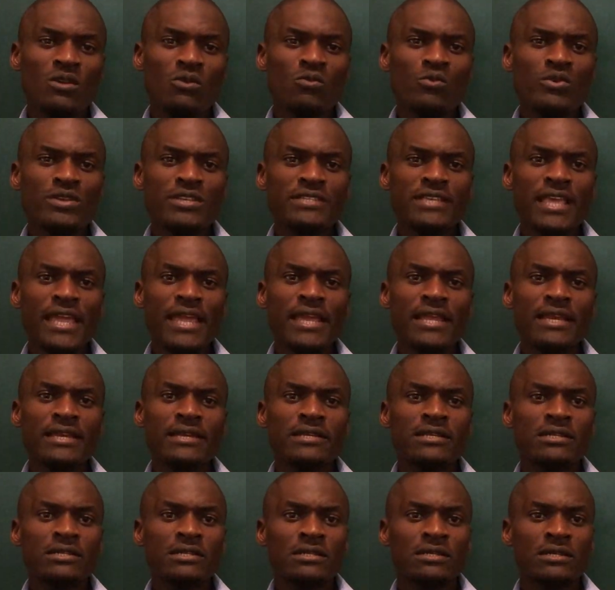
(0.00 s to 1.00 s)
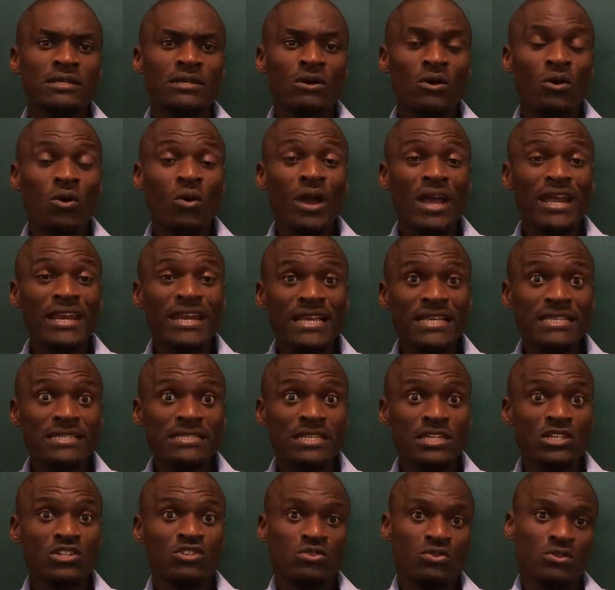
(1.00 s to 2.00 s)
we said
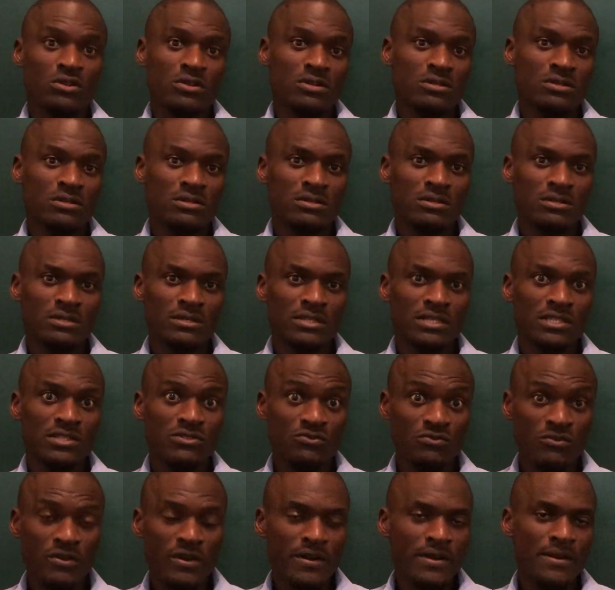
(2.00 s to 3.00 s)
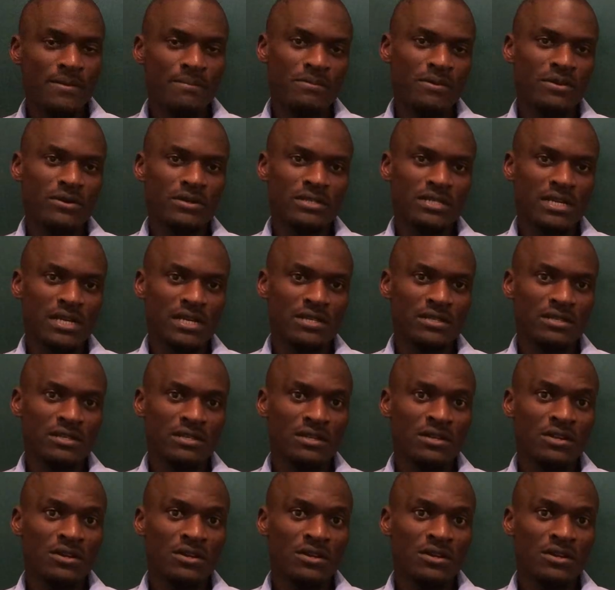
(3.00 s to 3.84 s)
organization is very important